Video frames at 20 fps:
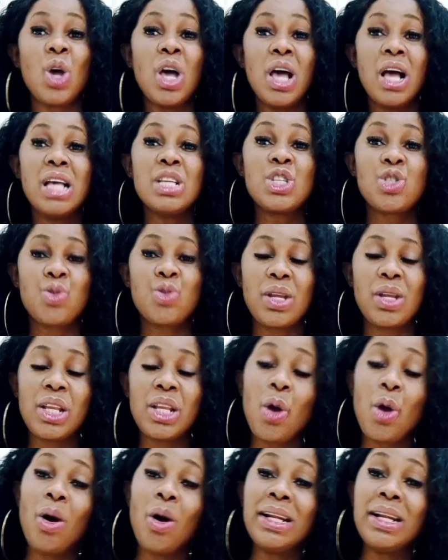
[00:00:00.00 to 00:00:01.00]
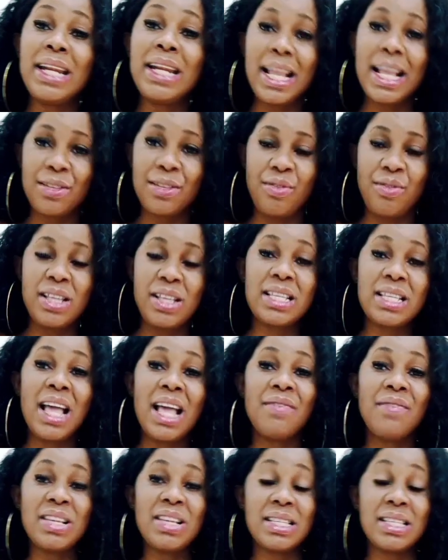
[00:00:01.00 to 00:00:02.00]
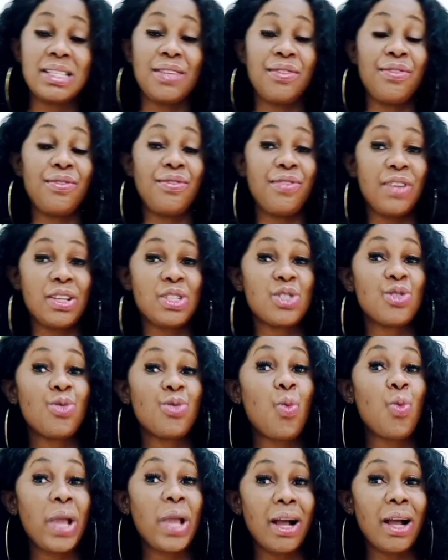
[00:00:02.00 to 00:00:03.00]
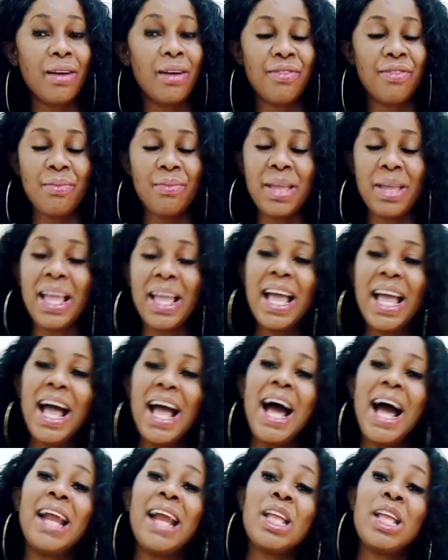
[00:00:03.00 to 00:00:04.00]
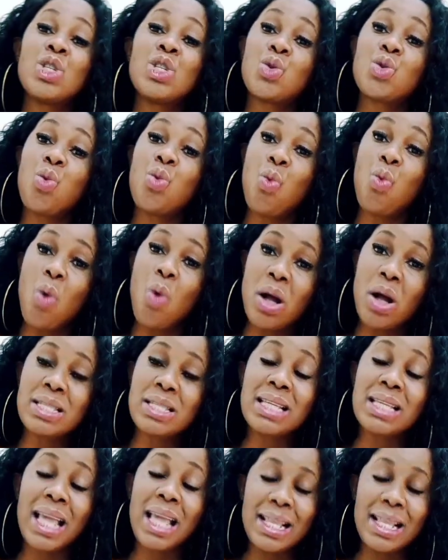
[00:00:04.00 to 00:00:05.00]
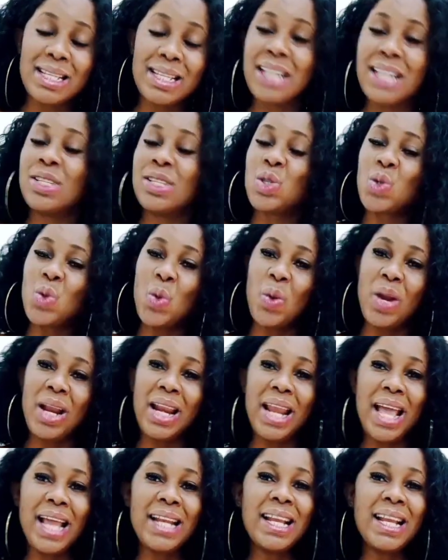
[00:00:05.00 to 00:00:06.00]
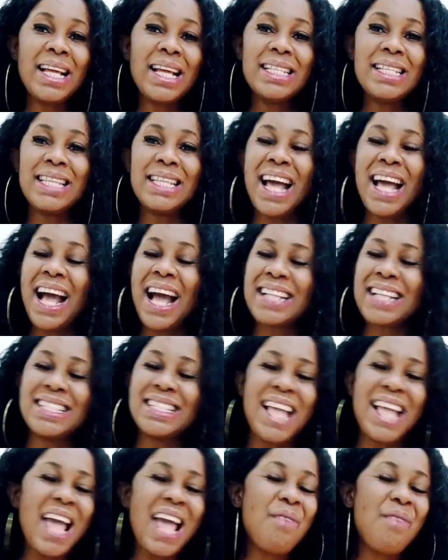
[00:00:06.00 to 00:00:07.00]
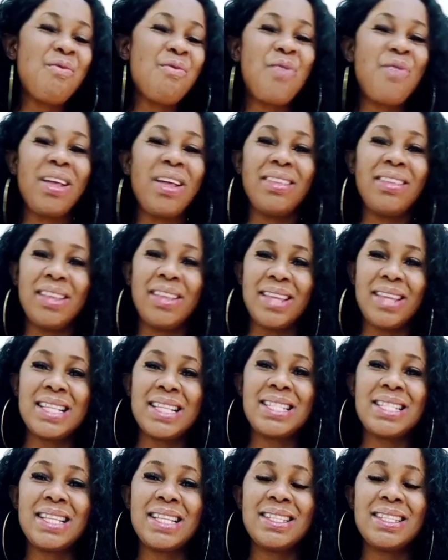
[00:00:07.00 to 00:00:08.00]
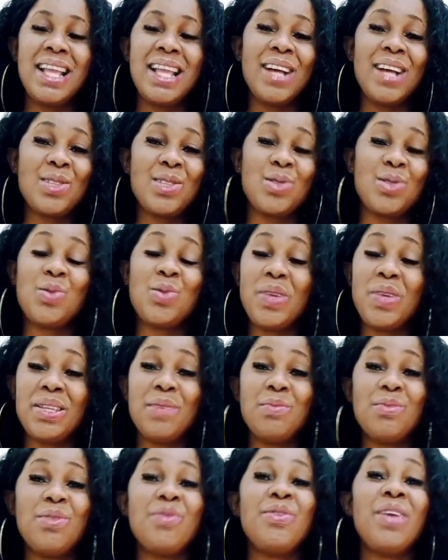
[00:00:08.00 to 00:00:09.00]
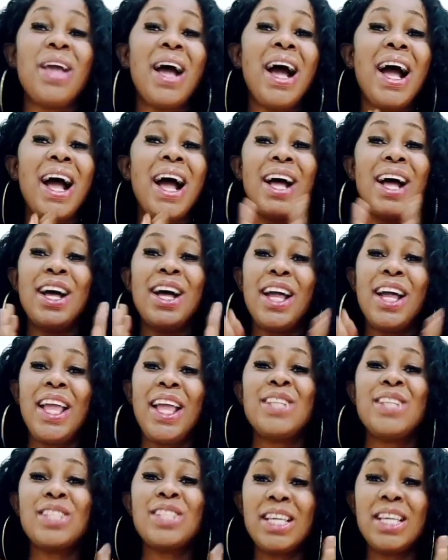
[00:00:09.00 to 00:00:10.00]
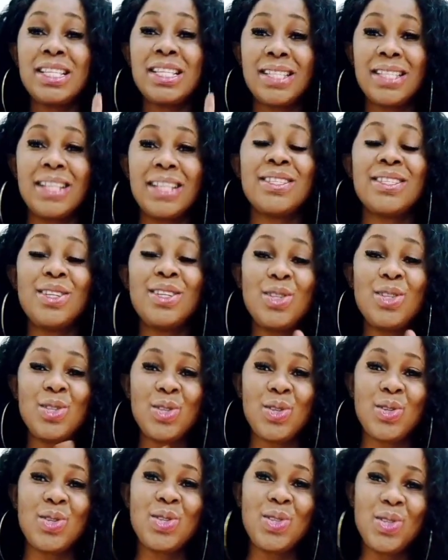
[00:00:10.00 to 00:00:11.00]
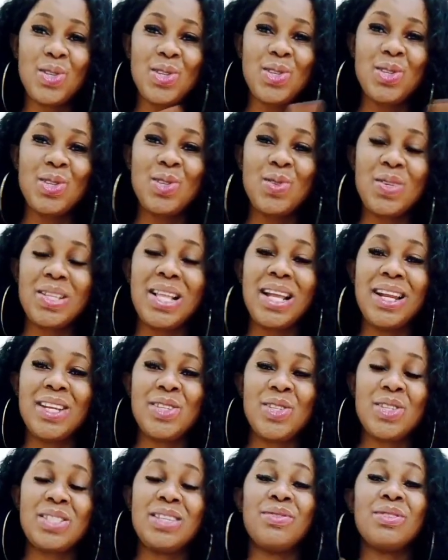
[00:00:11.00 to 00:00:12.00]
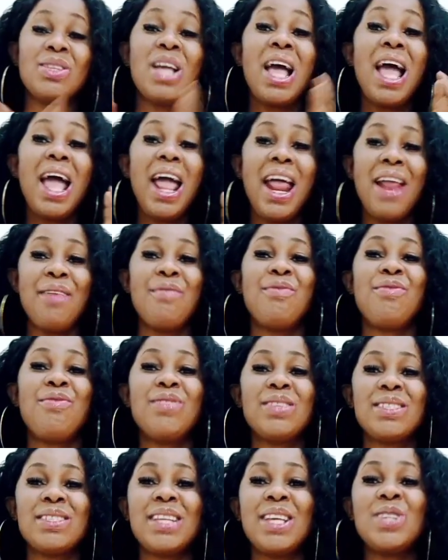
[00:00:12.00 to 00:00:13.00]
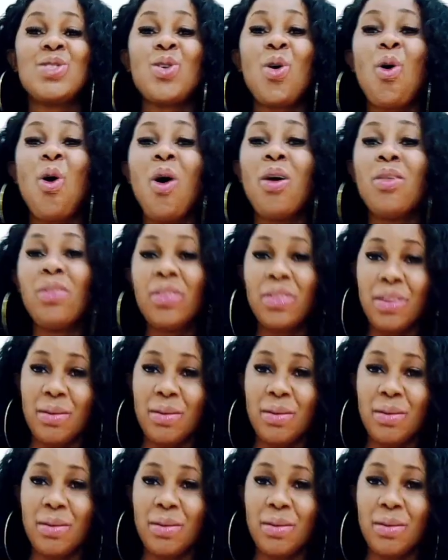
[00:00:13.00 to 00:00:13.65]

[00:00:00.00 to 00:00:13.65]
strictly on Netflix ever since the first week of May, and it's worth it. And the storyline, the acting, everything that certainly has to do with the movie, it is certainly so sweet. And let's just even emphasize on